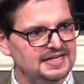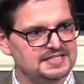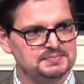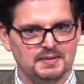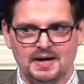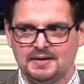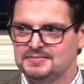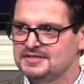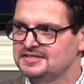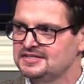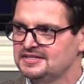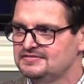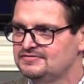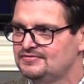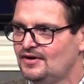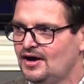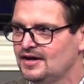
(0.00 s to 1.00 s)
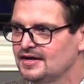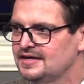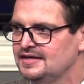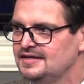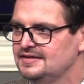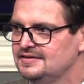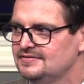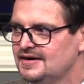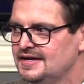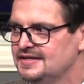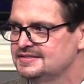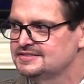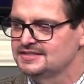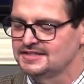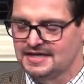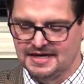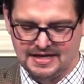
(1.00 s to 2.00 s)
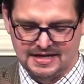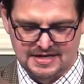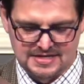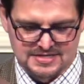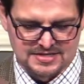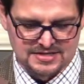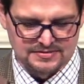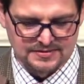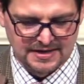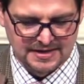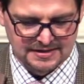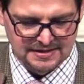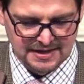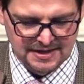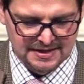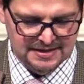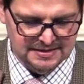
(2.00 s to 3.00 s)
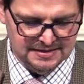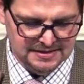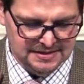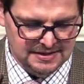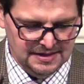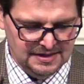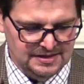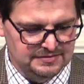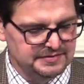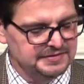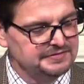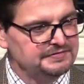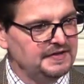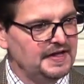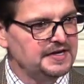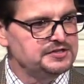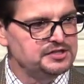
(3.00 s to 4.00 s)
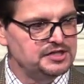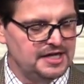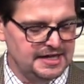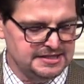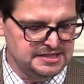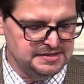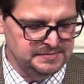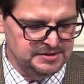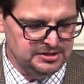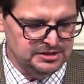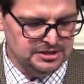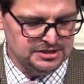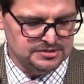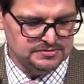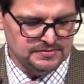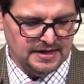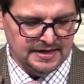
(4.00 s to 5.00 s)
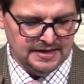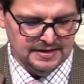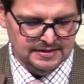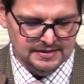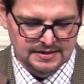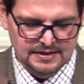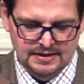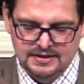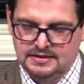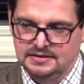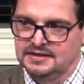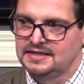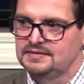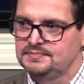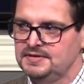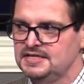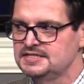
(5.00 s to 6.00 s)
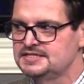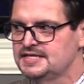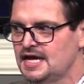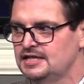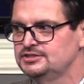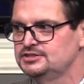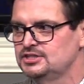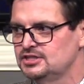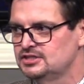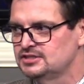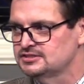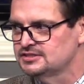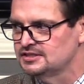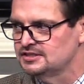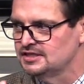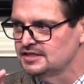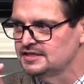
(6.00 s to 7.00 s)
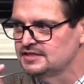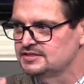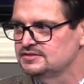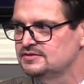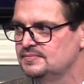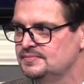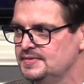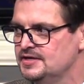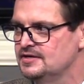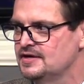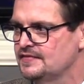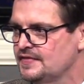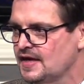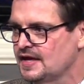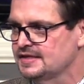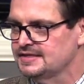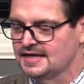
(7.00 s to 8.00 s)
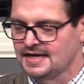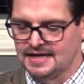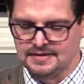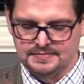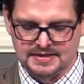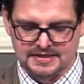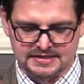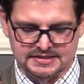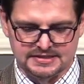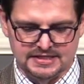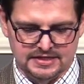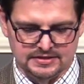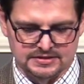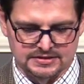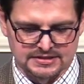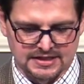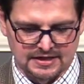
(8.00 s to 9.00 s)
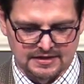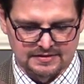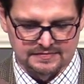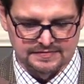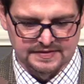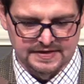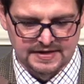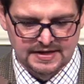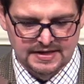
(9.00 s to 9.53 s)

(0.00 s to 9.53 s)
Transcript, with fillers: It's probably a little foggy, right? So, you got to get into the right light. The reflection has to be just right. You had to be intentional to look into a mirror at that time and see yourself.